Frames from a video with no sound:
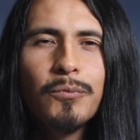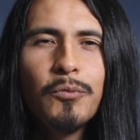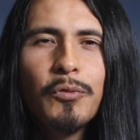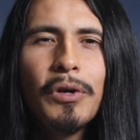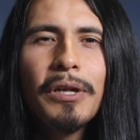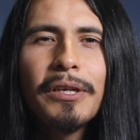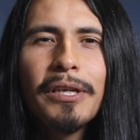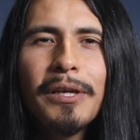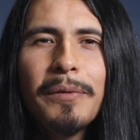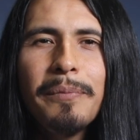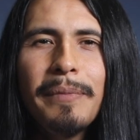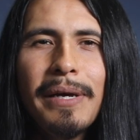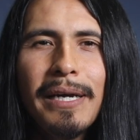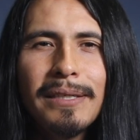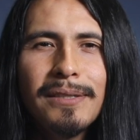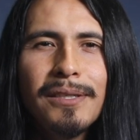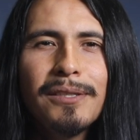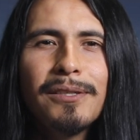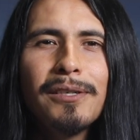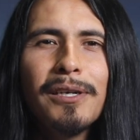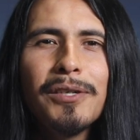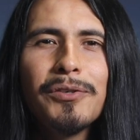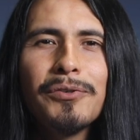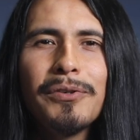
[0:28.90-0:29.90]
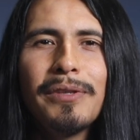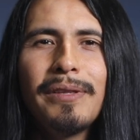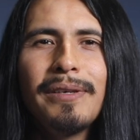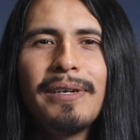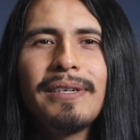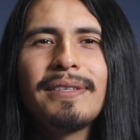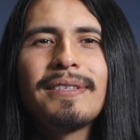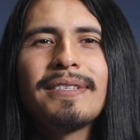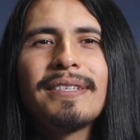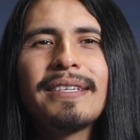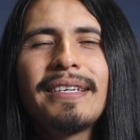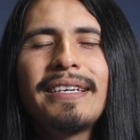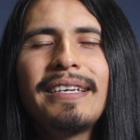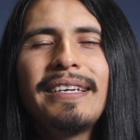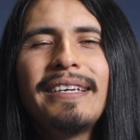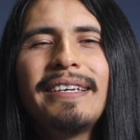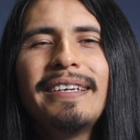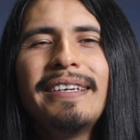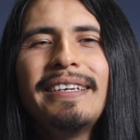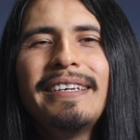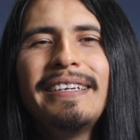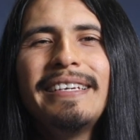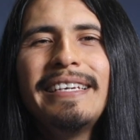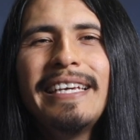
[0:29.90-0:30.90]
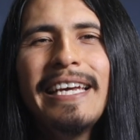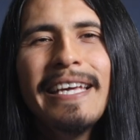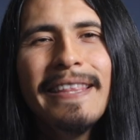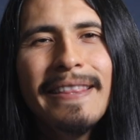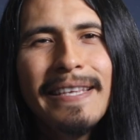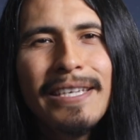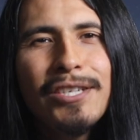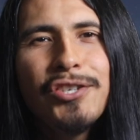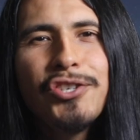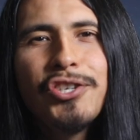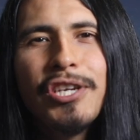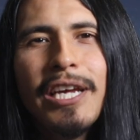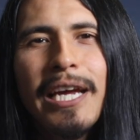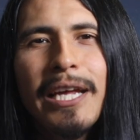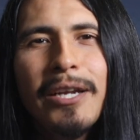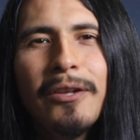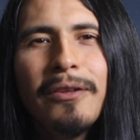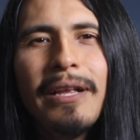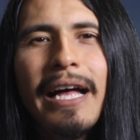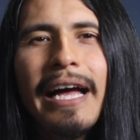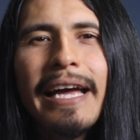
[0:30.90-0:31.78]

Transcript: Welcome back to Tantra Thoughts. In this channel,